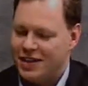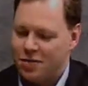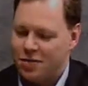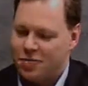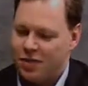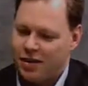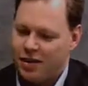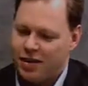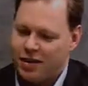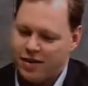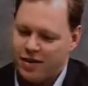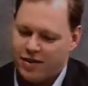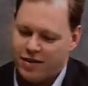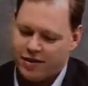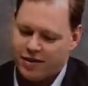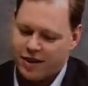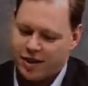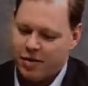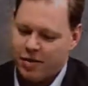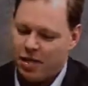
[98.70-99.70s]
Tell me
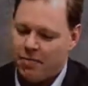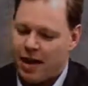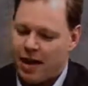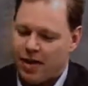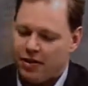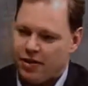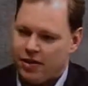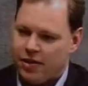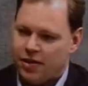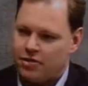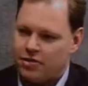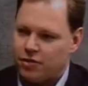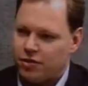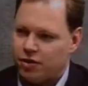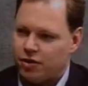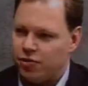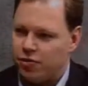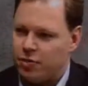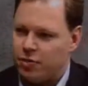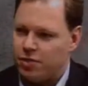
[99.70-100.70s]
about the
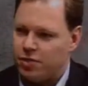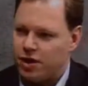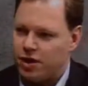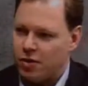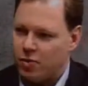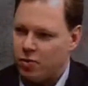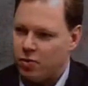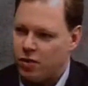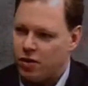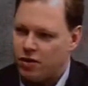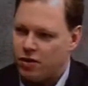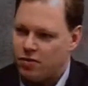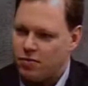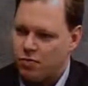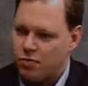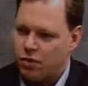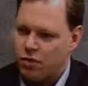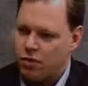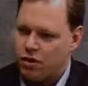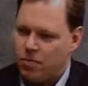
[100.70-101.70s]
district you represent.
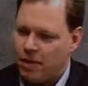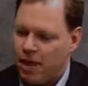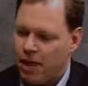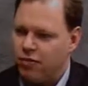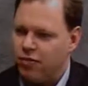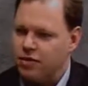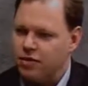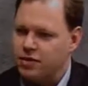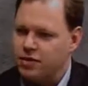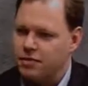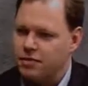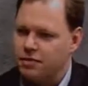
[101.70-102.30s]
Where are the boundaries?